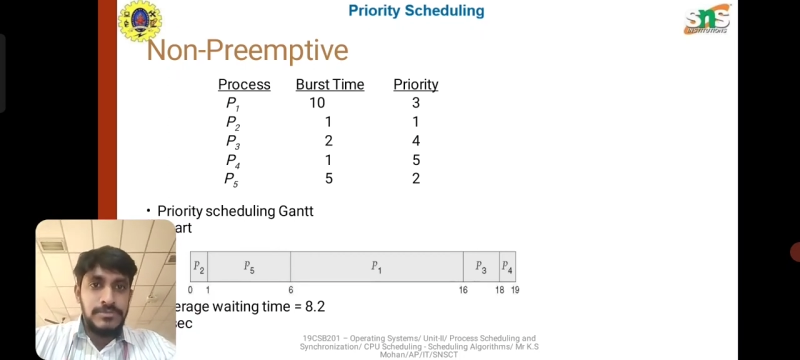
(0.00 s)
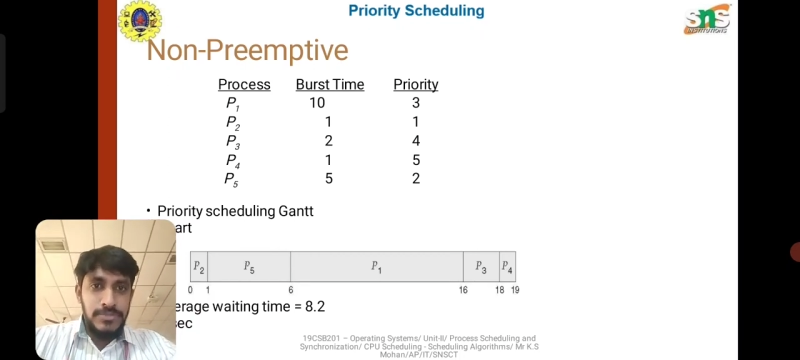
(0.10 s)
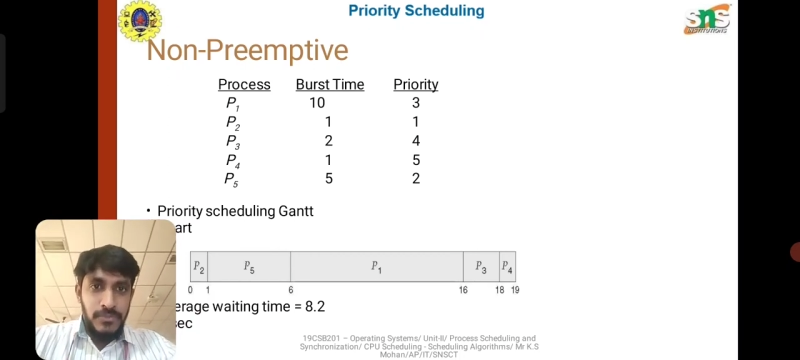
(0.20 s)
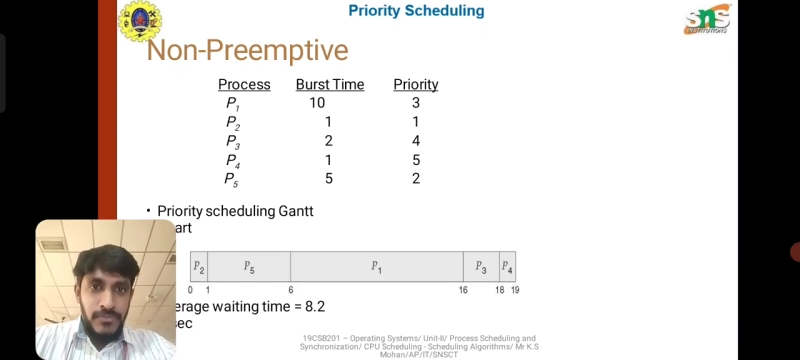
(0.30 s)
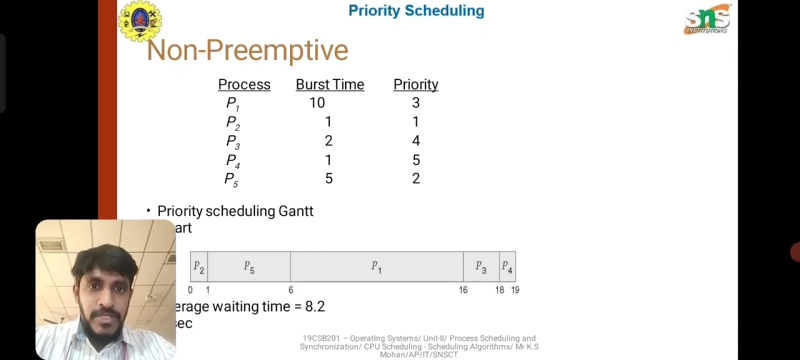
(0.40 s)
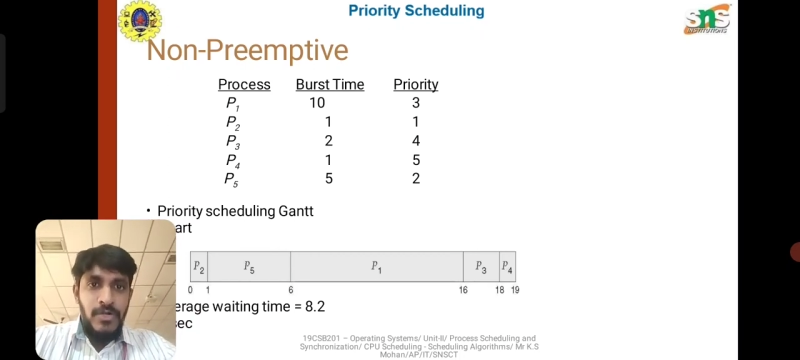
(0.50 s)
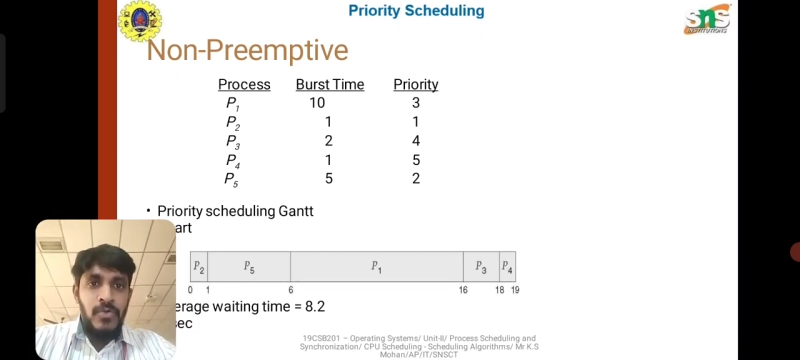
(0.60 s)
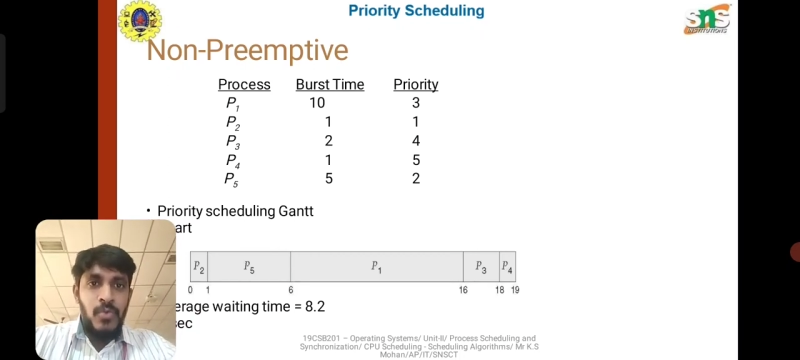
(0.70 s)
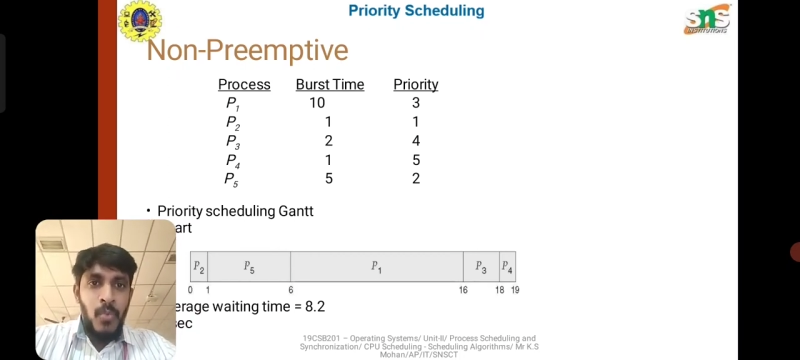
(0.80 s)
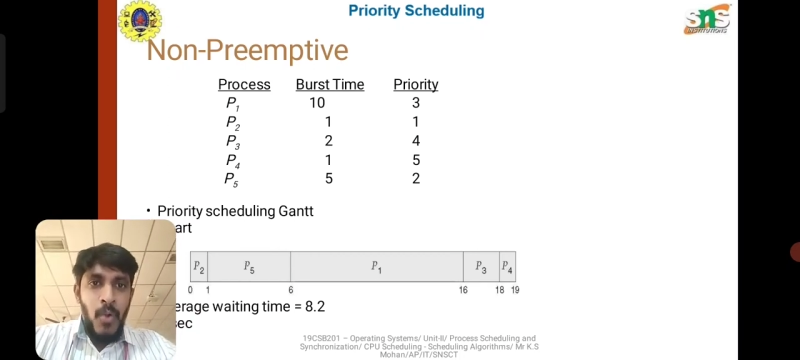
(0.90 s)
So 0
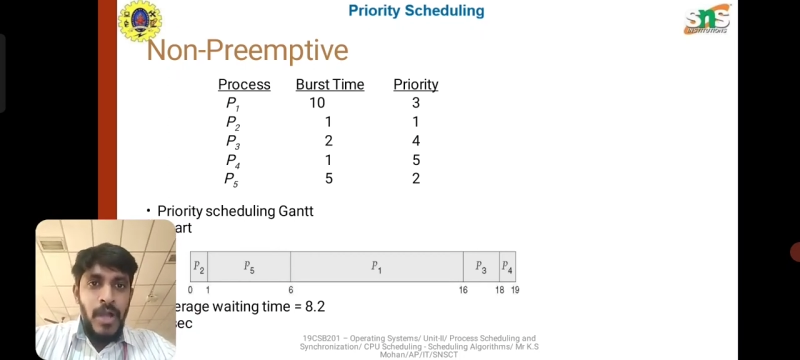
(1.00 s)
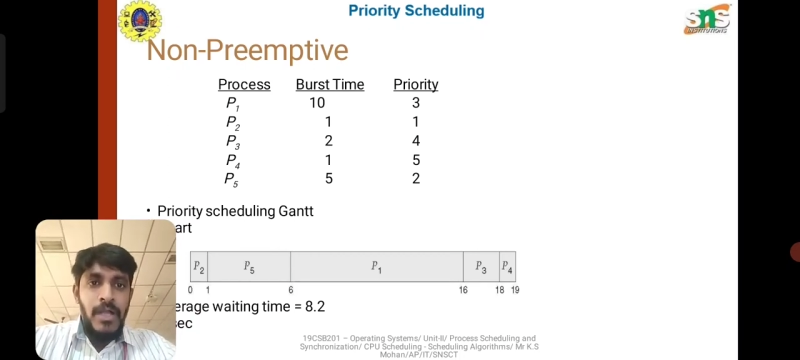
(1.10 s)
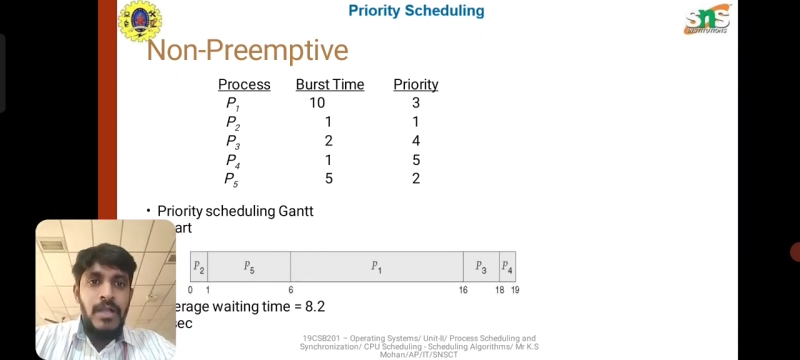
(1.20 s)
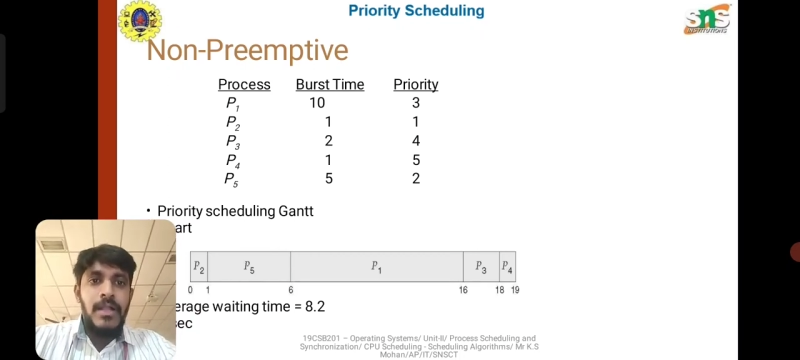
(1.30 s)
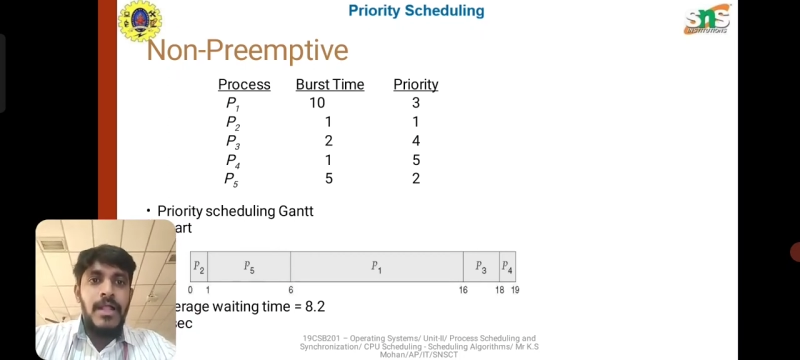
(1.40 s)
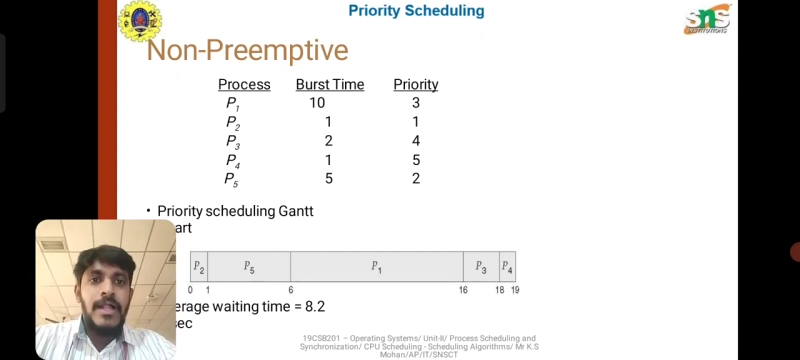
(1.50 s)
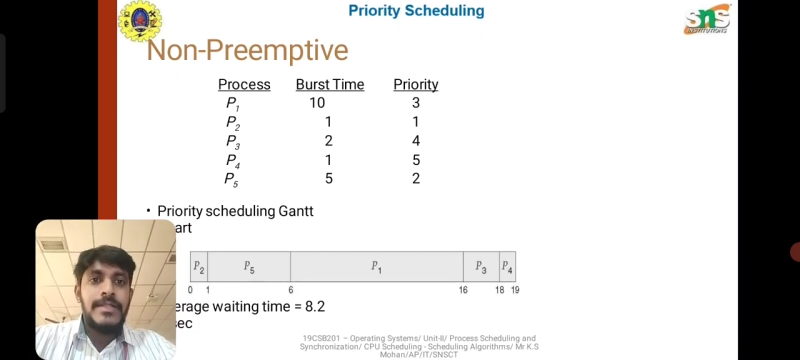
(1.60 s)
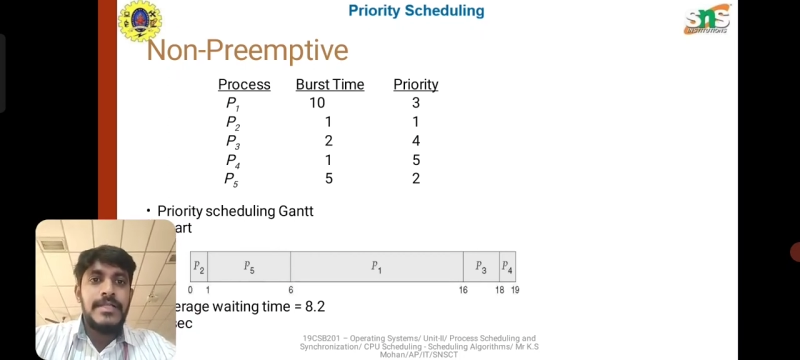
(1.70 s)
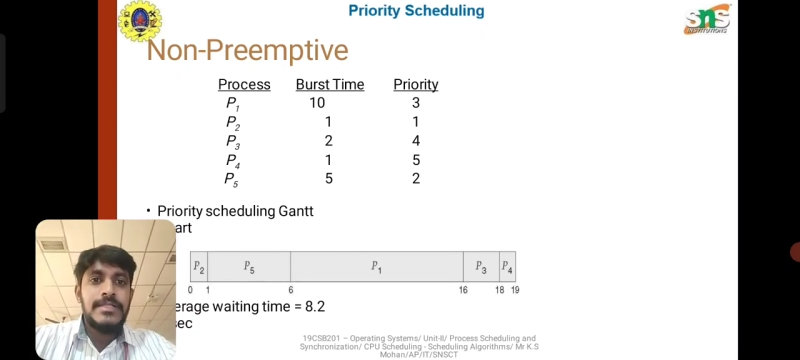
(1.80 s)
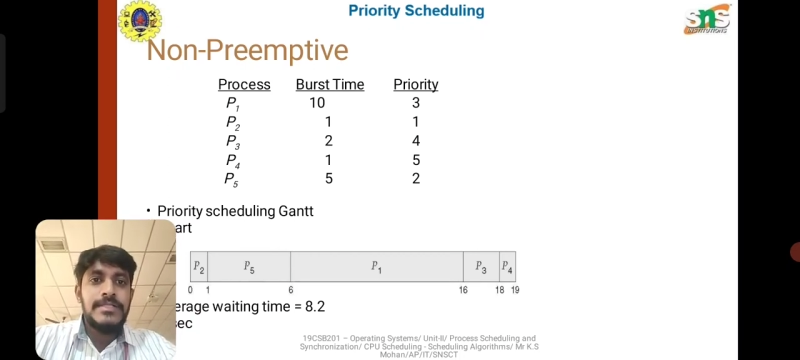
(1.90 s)
to 1
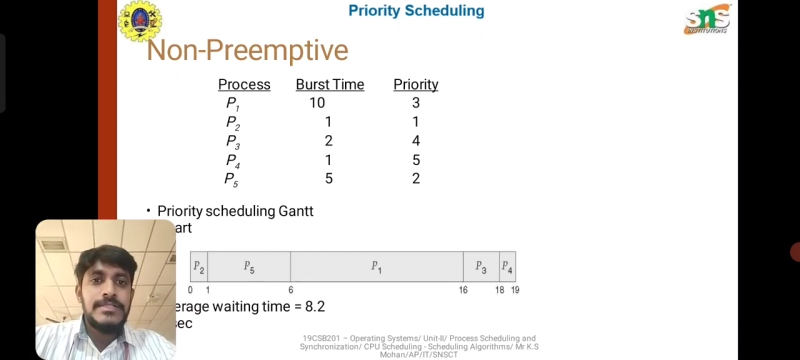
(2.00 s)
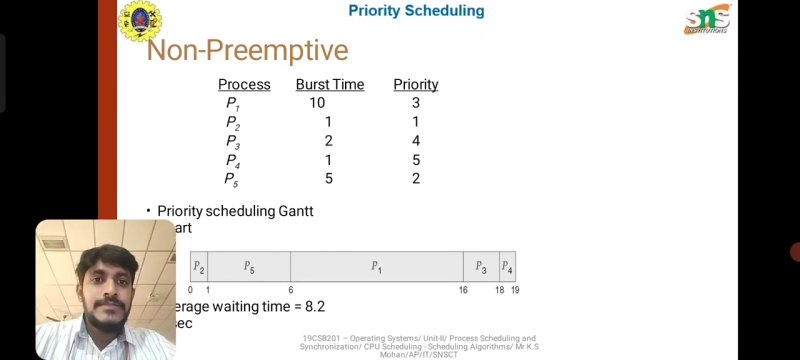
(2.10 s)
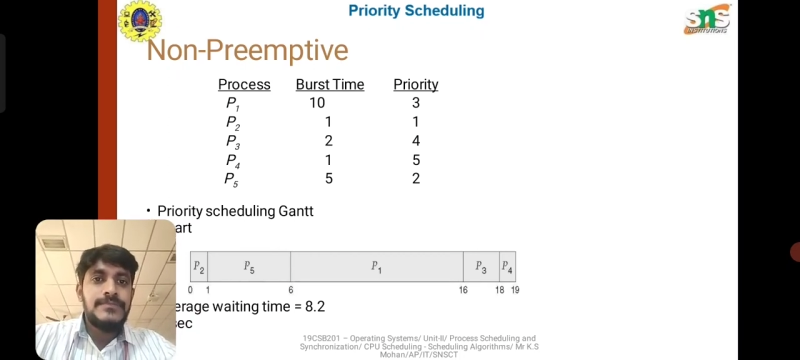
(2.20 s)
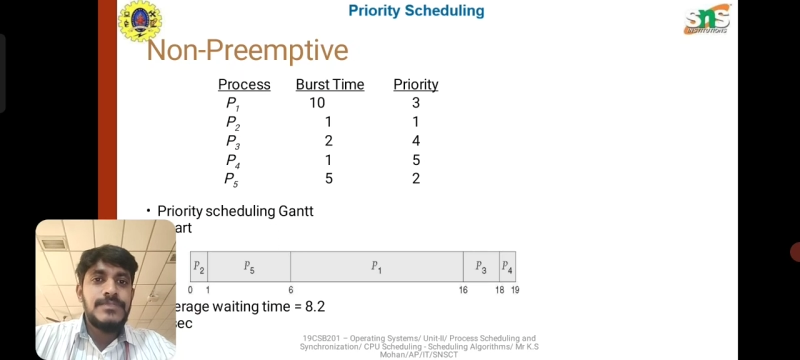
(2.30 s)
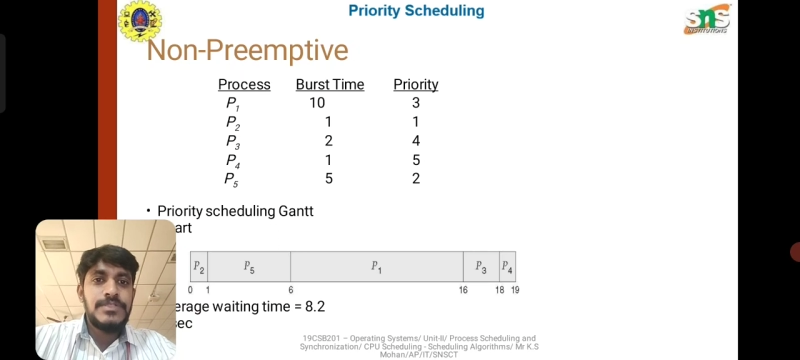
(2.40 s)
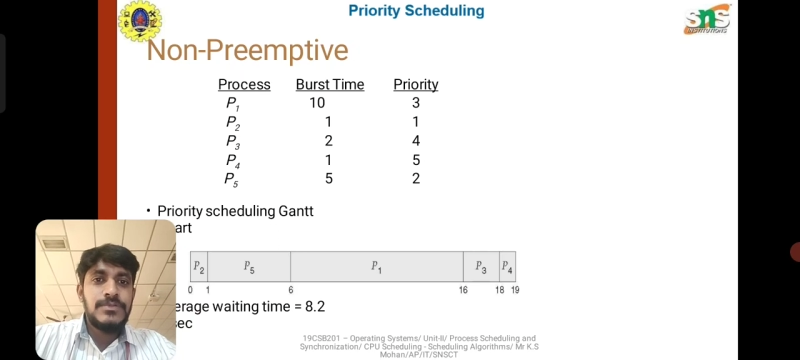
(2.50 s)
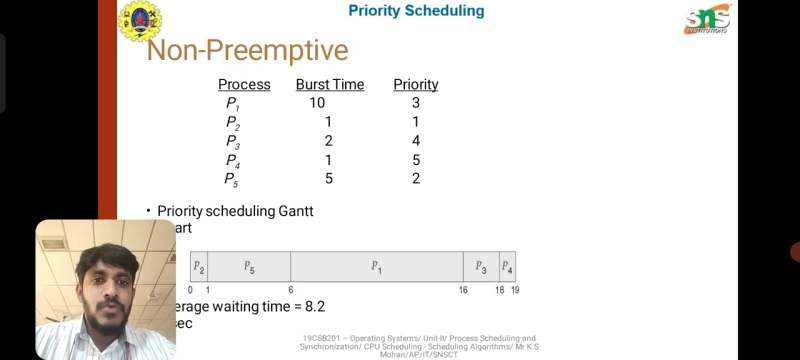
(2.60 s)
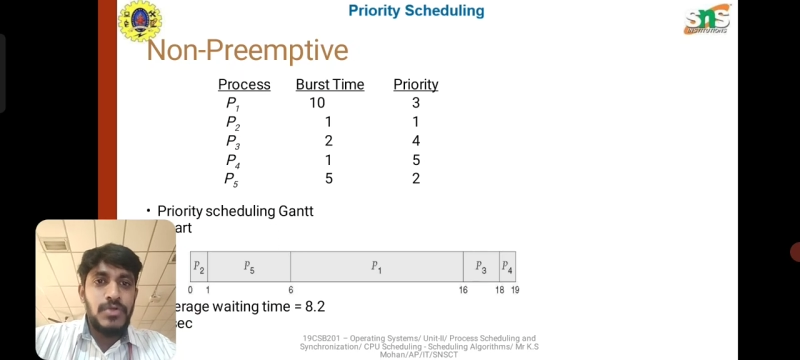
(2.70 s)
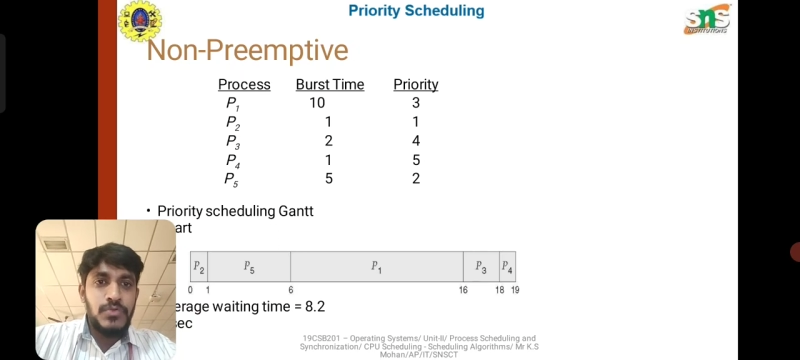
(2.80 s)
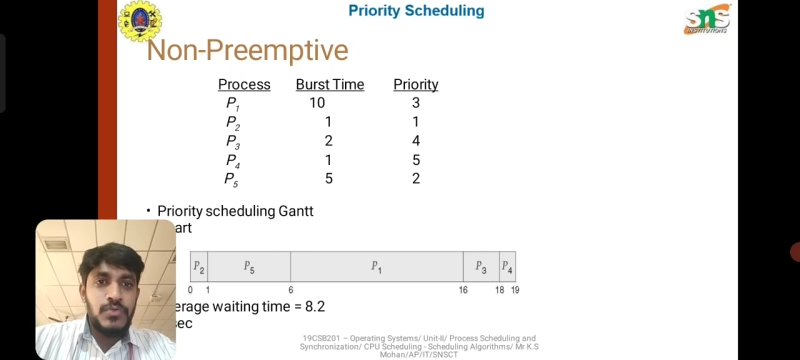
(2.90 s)
and 1